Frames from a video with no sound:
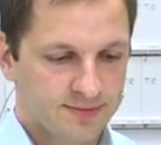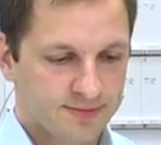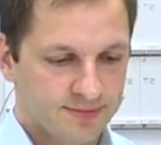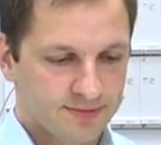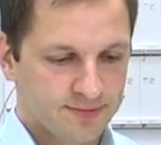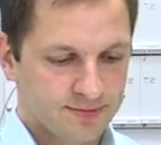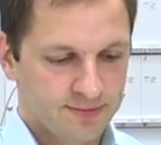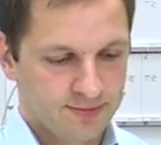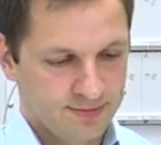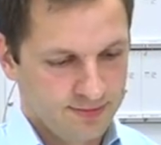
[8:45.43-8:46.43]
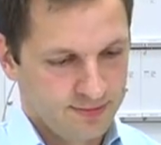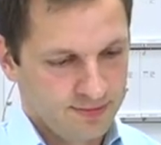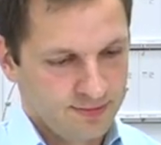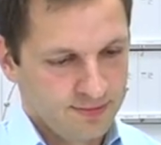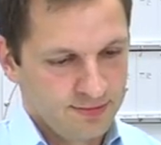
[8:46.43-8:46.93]

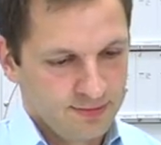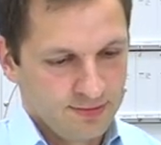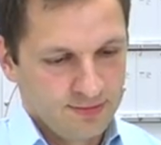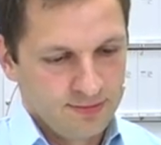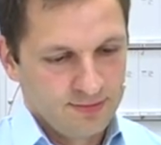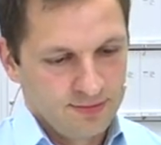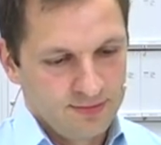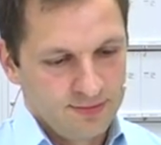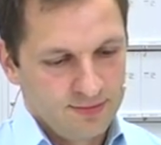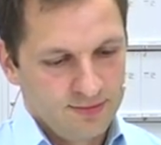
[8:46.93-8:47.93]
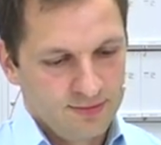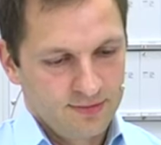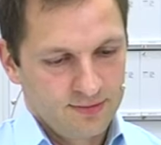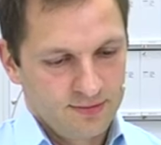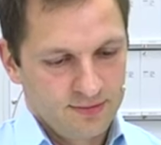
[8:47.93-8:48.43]

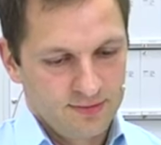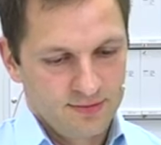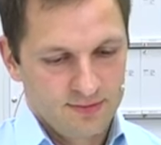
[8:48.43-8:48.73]
[no speech]